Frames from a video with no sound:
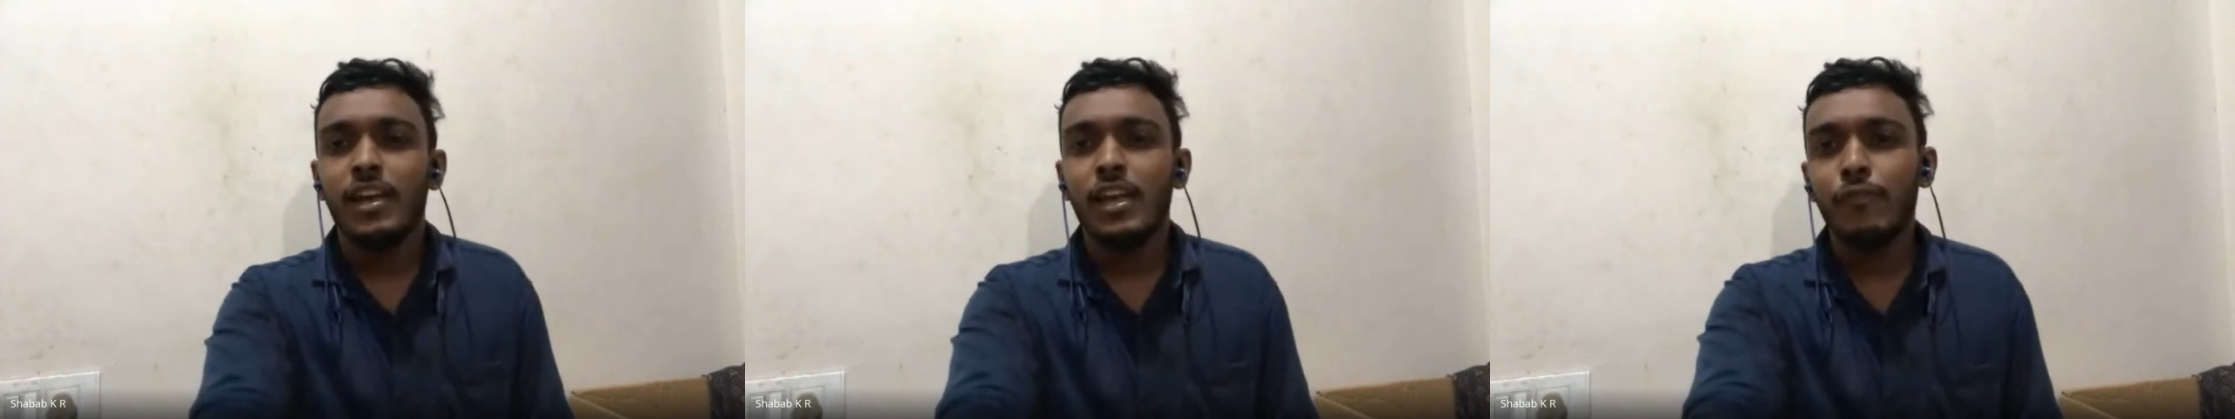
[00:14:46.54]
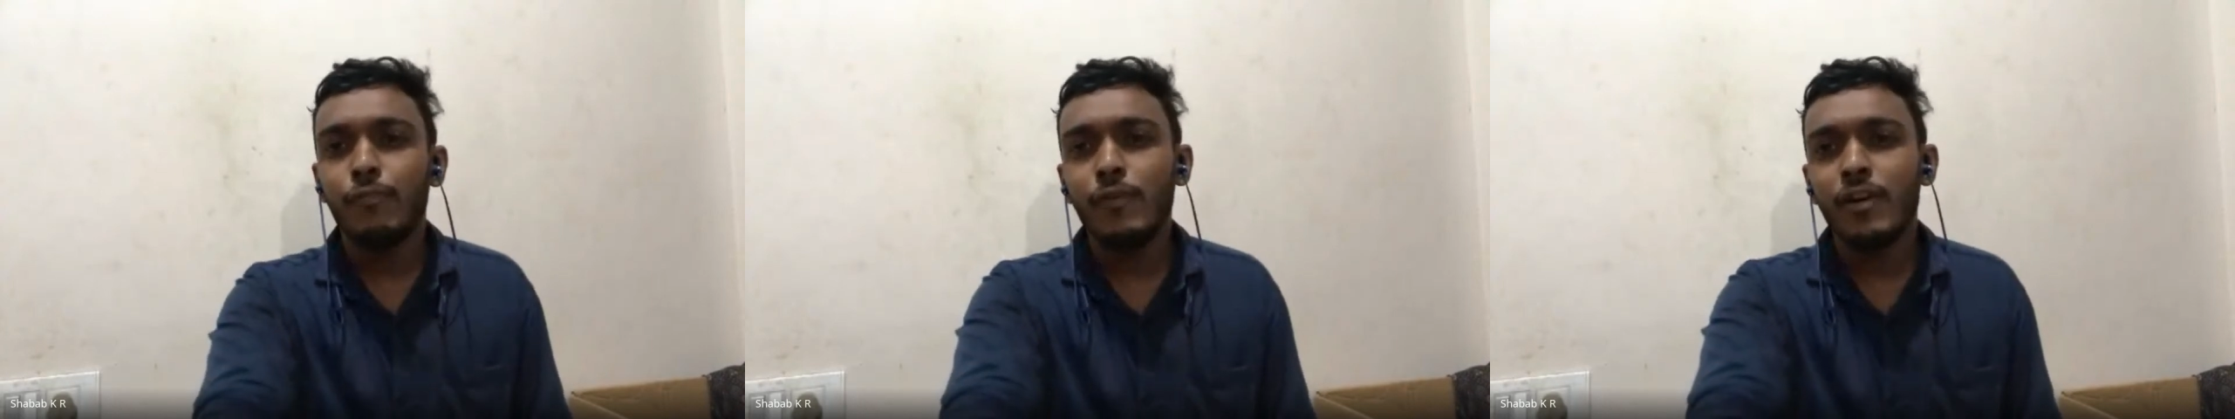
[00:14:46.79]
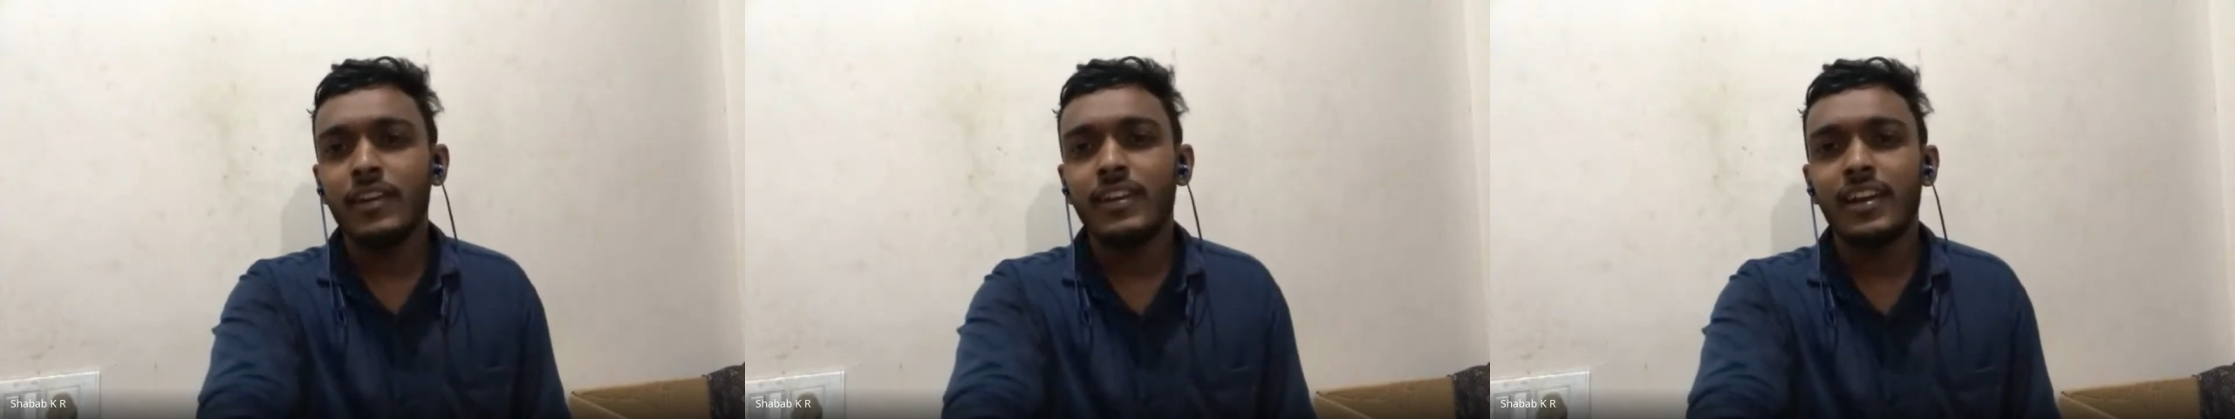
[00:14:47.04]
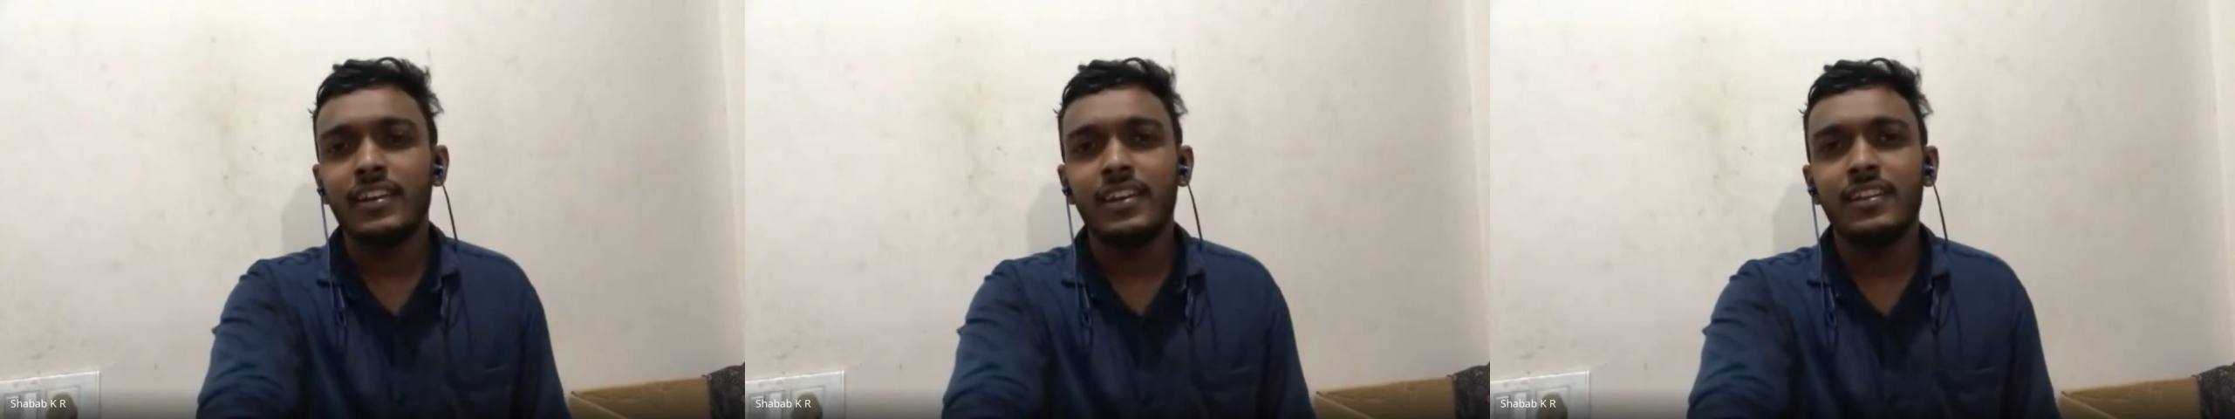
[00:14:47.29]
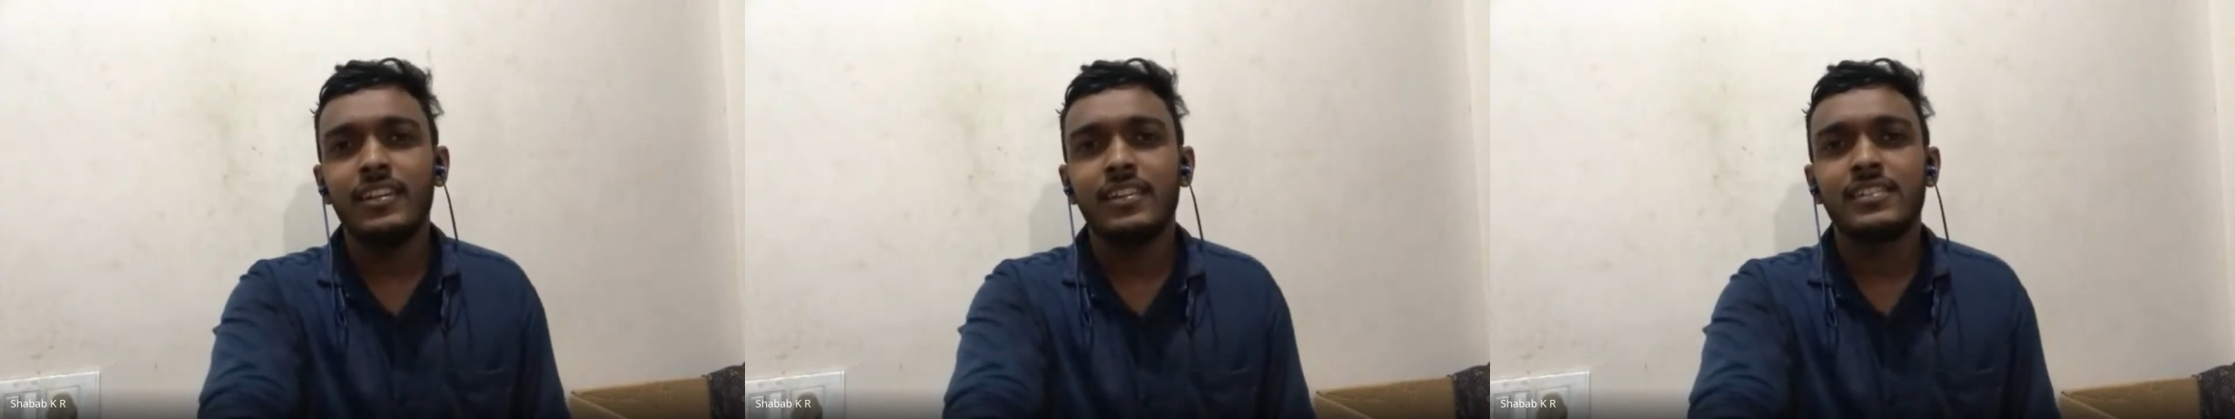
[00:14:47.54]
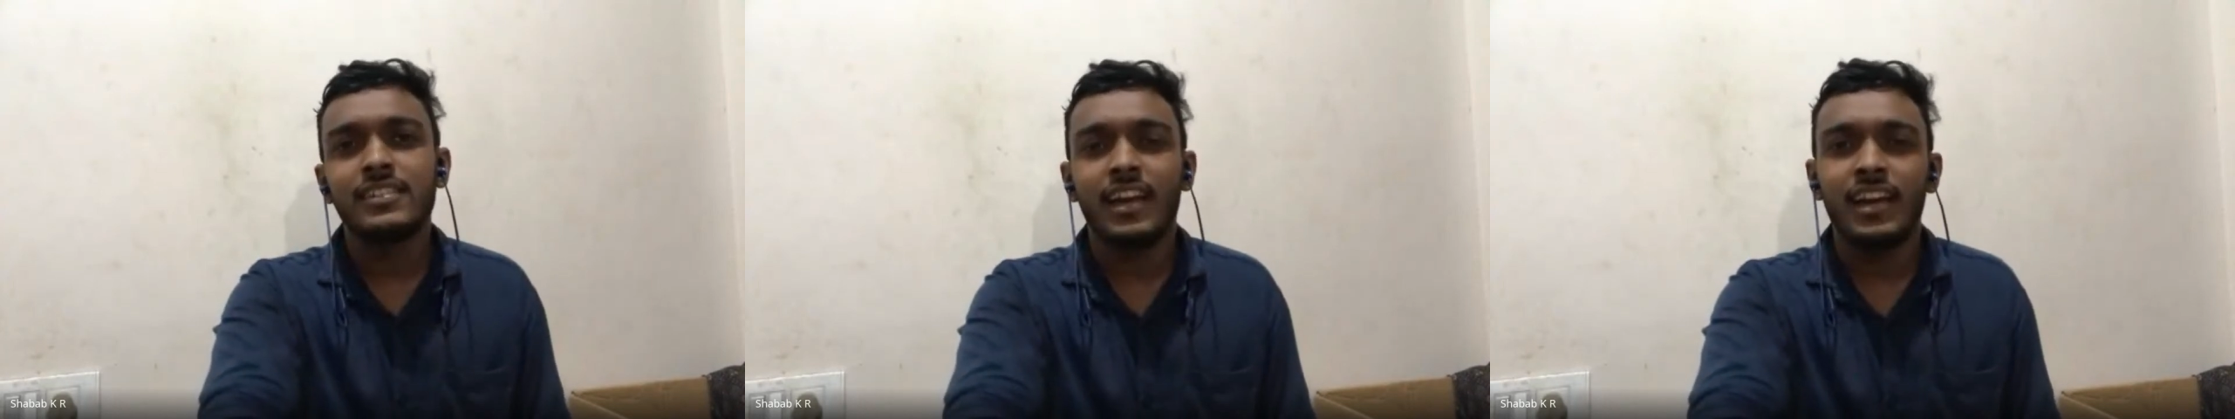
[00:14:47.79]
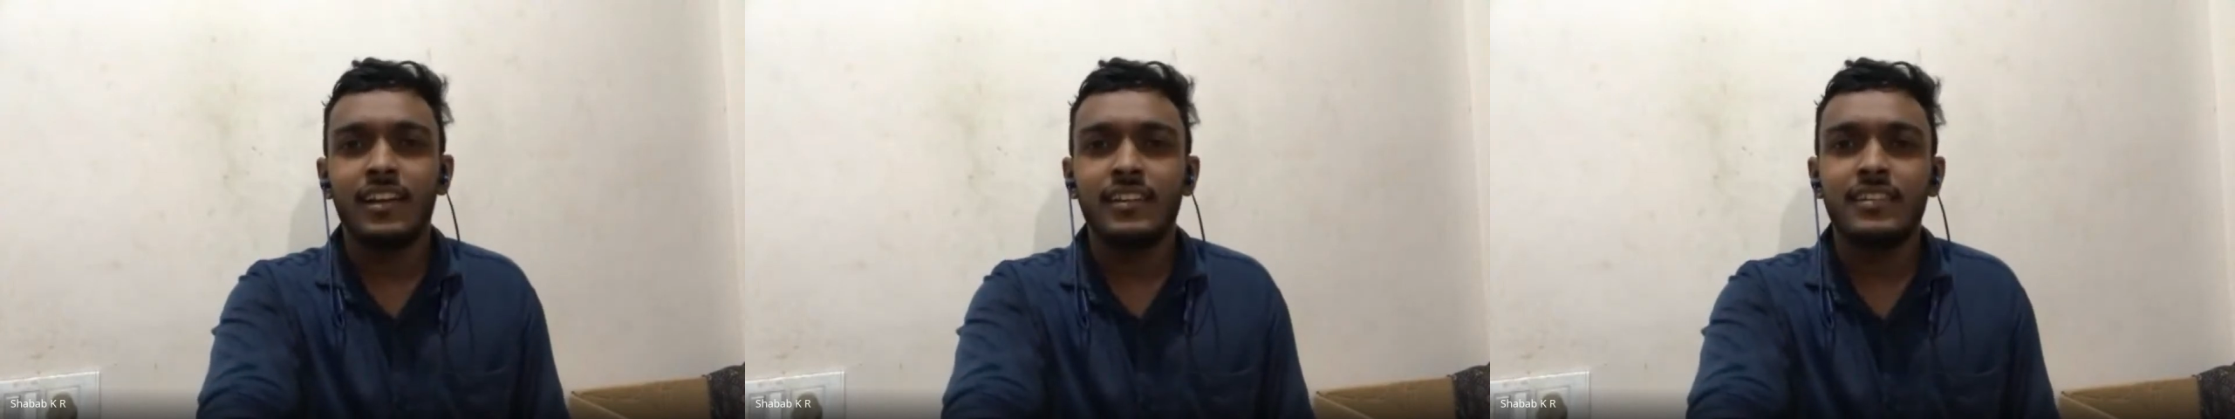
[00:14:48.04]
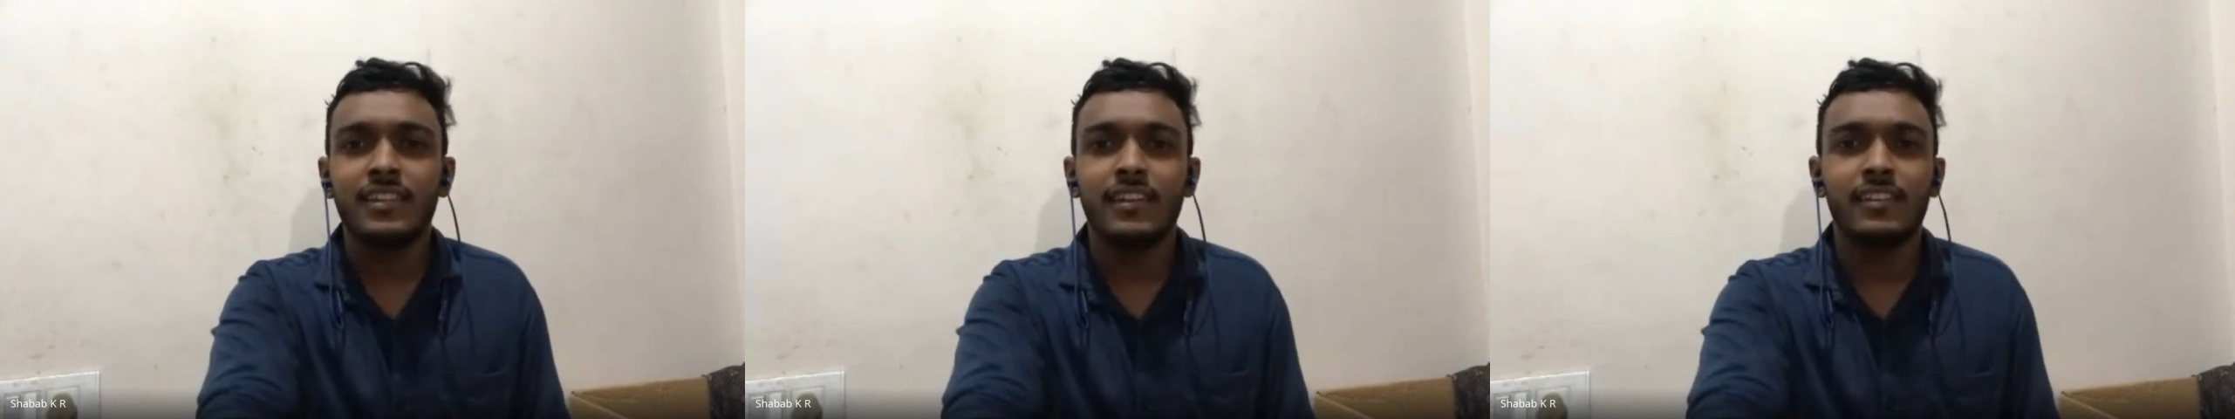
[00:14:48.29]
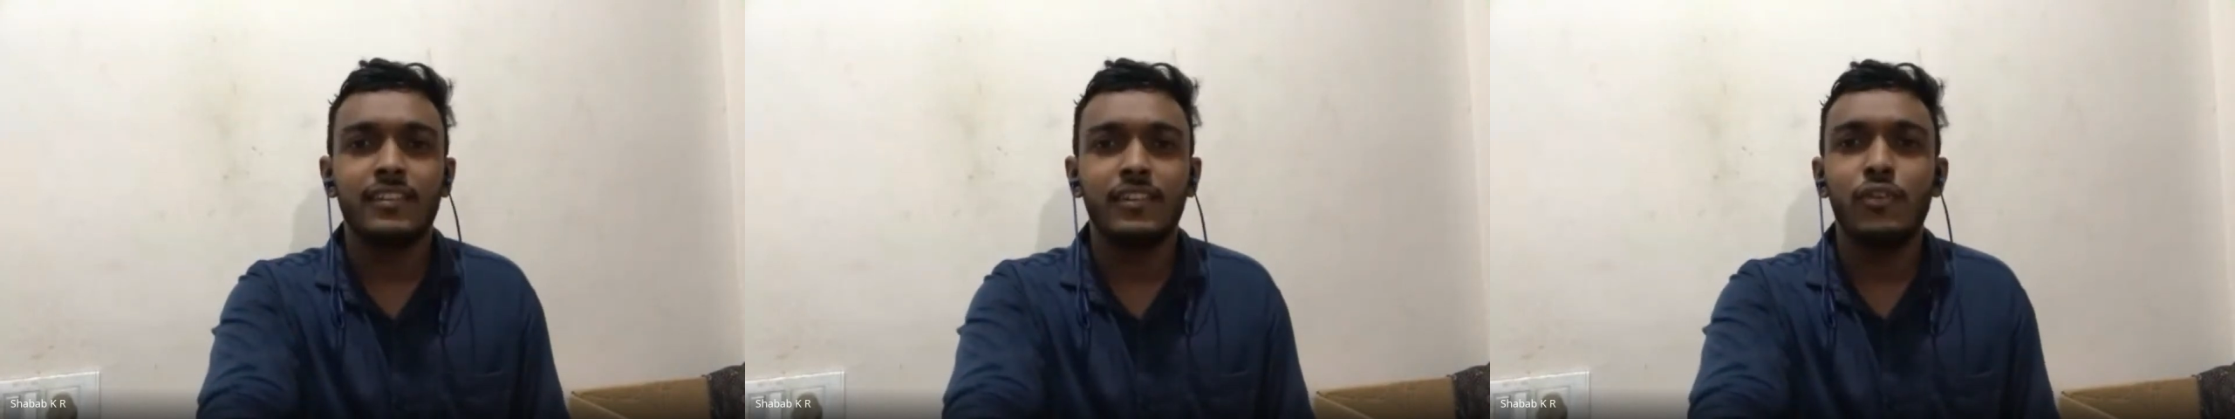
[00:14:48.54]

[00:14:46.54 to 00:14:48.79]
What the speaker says: if you are getting the chances,